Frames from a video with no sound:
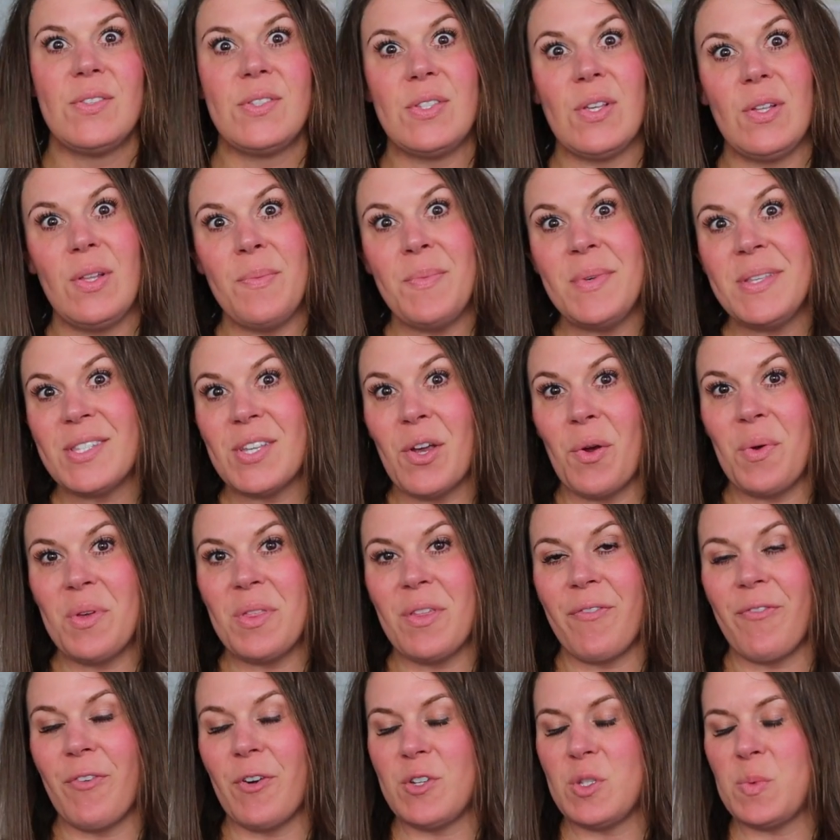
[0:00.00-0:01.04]
So let me start with
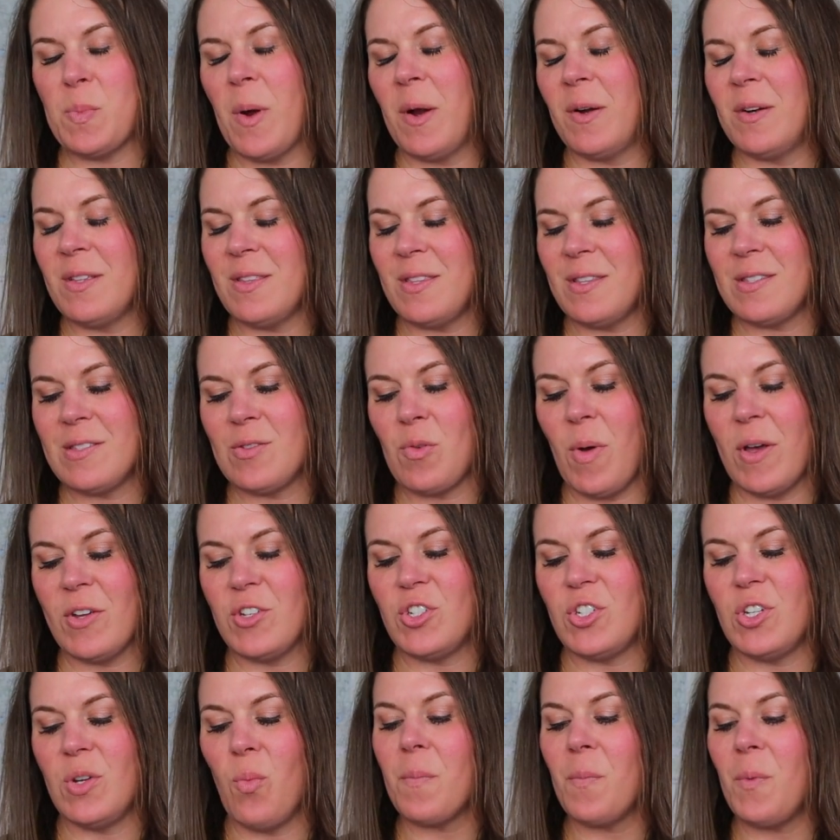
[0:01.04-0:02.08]
the first part of this
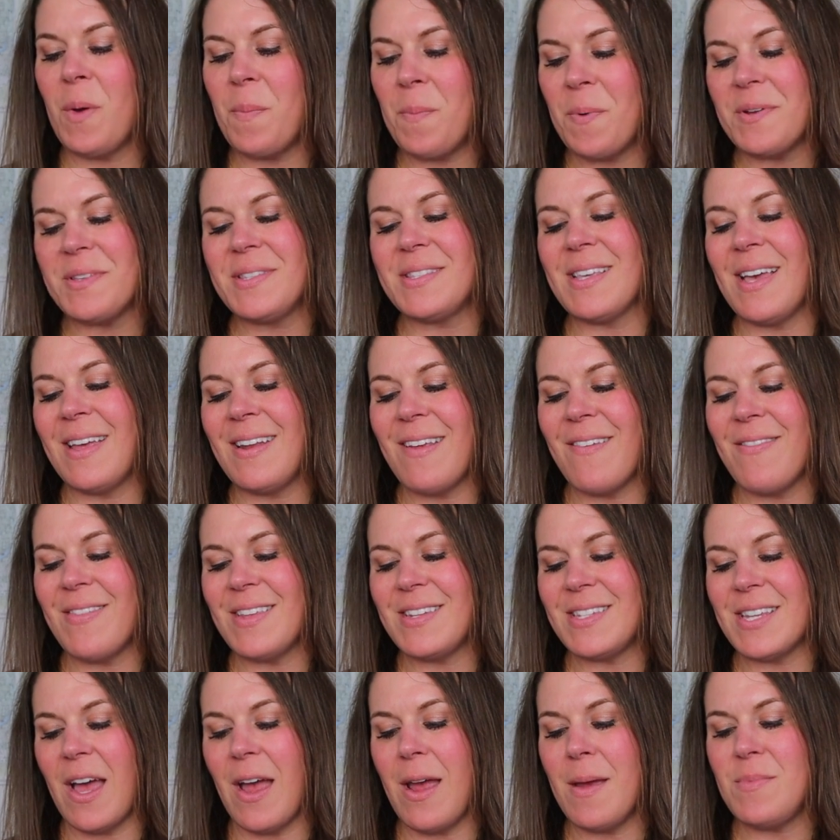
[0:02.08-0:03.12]
question. What percent of the
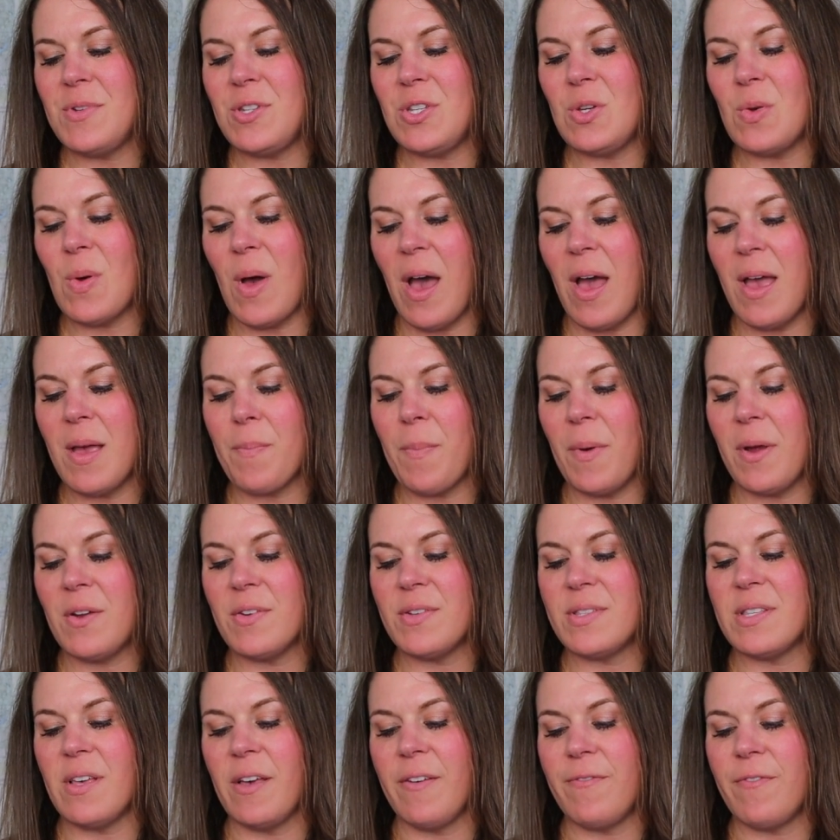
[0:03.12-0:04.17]
time do you hike by
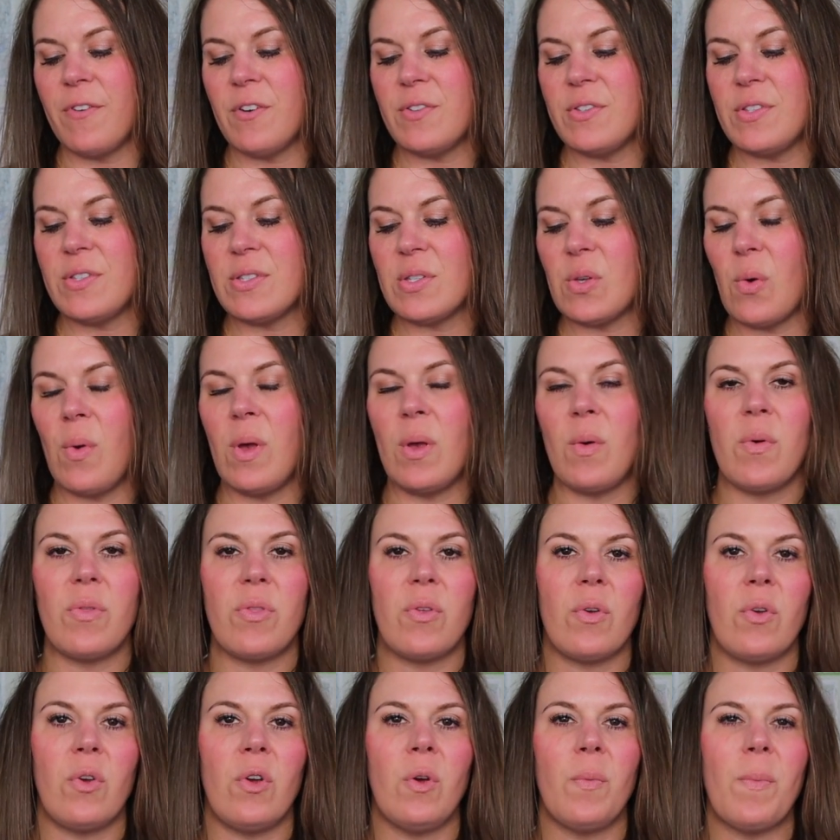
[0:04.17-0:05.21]
yourself versus going with
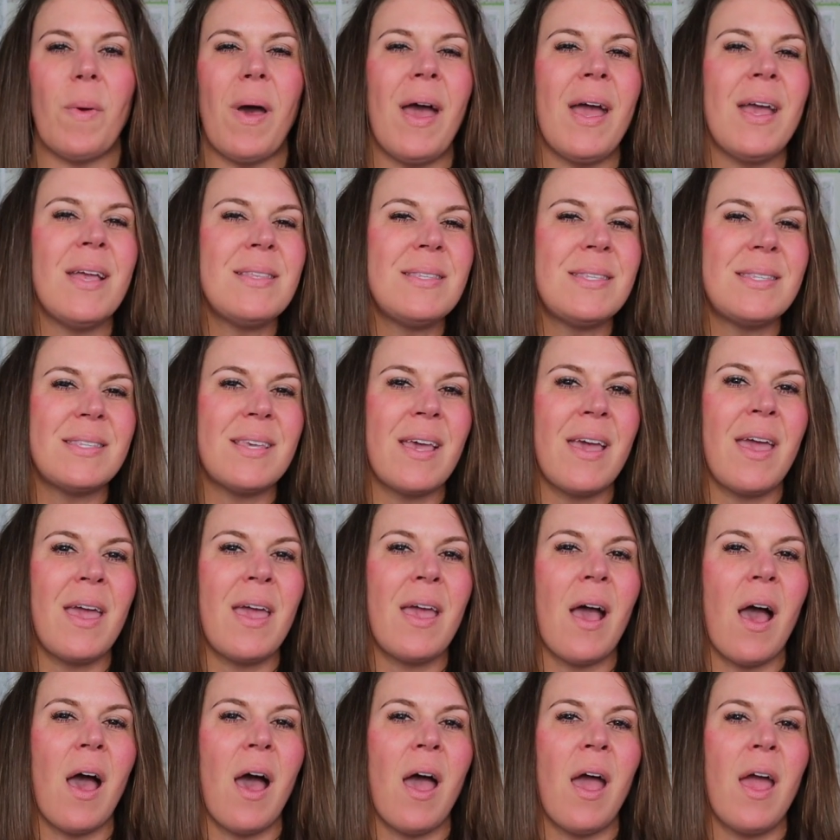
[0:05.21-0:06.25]
a group? I'd
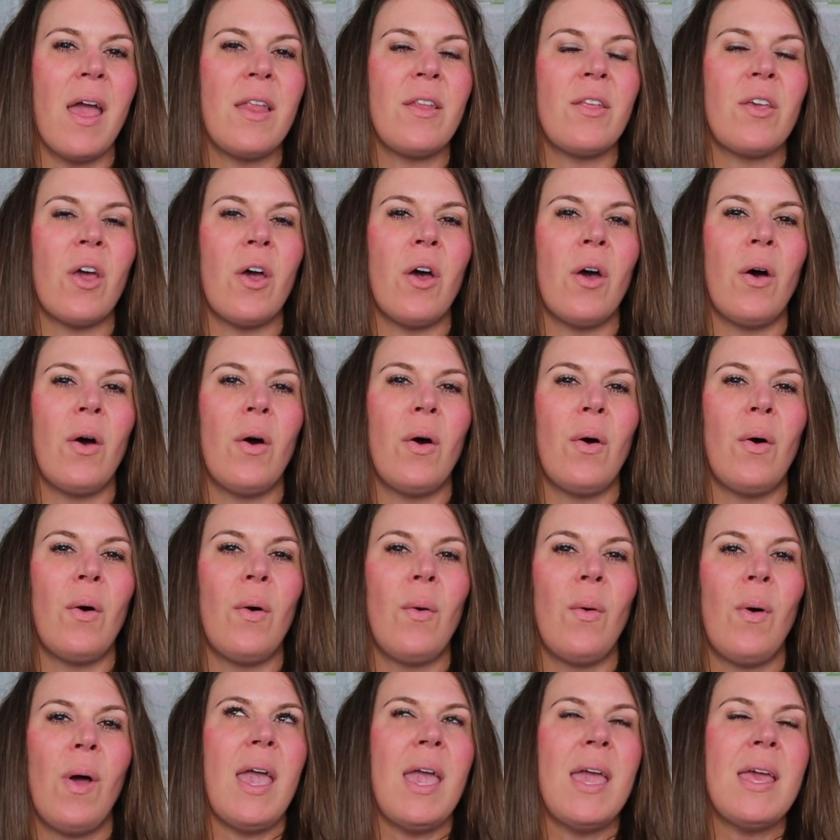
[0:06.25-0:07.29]
say I'd
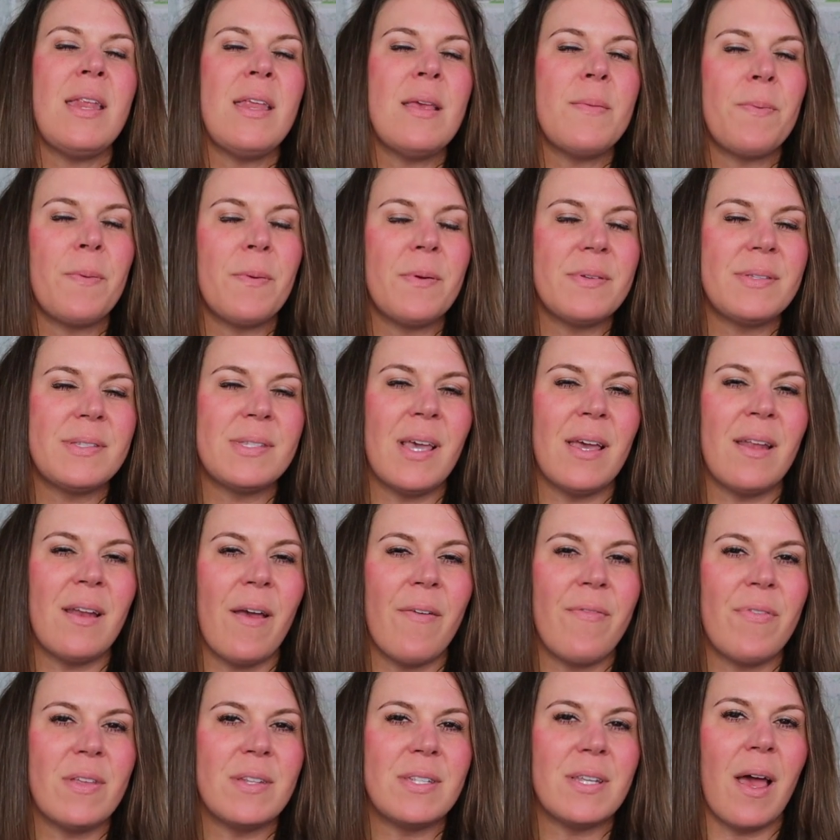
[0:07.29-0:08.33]
go 80%
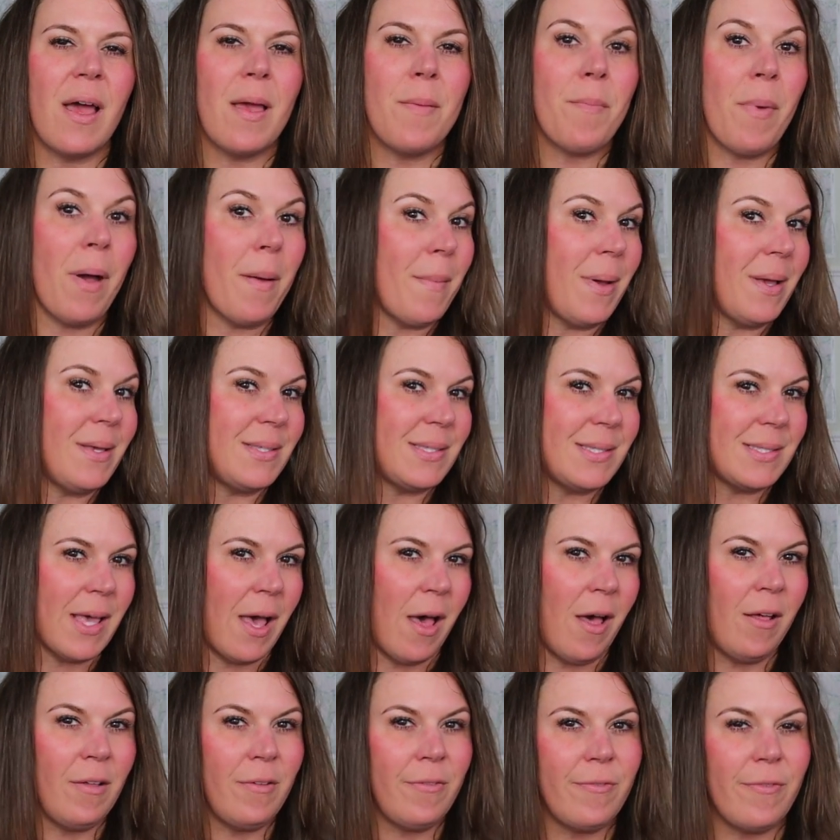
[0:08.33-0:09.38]
of the time by
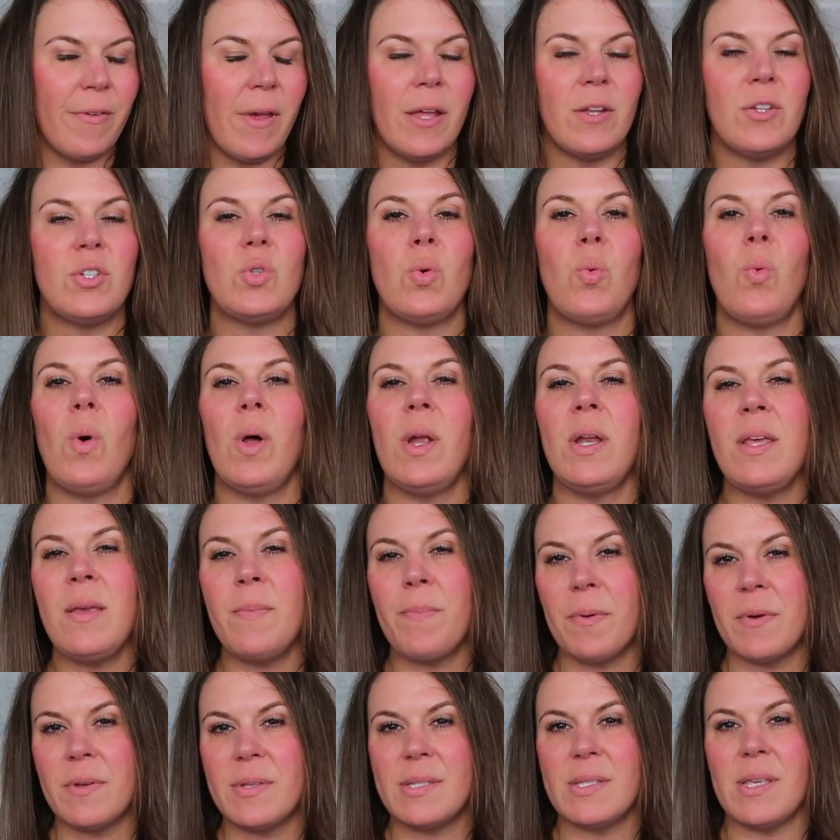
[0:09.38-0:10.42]
myself and
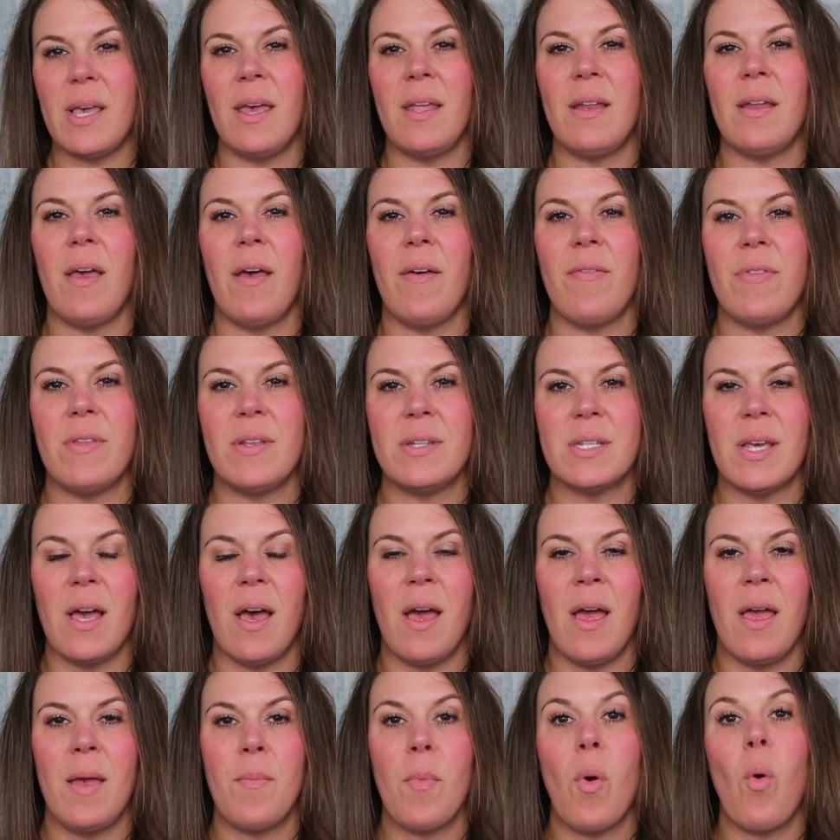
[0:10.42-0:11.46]
20% of the
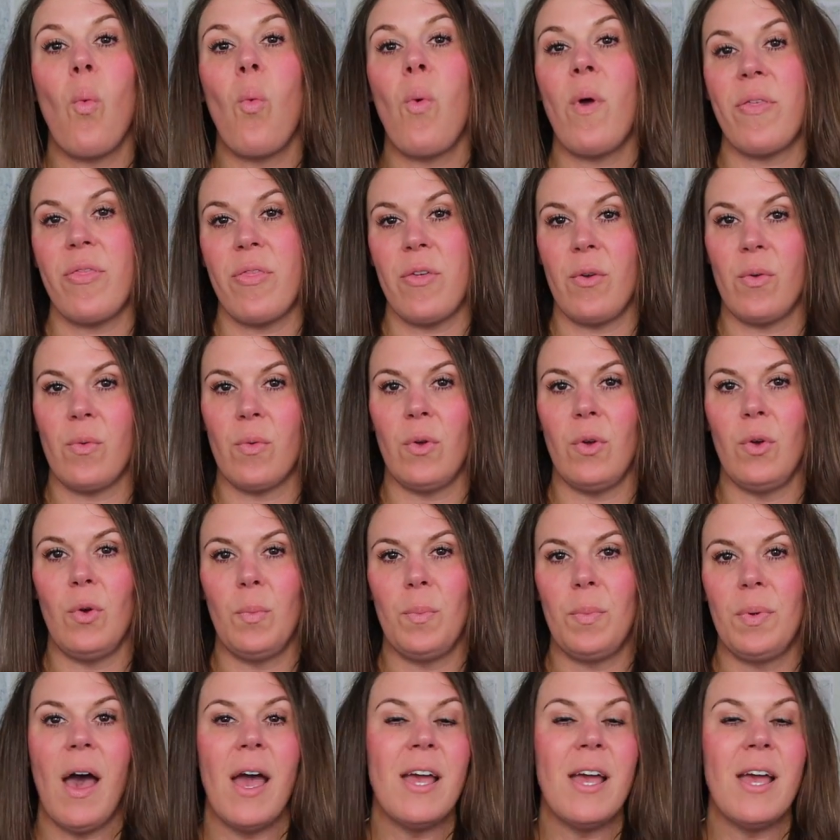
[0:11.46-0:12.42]
time with a group.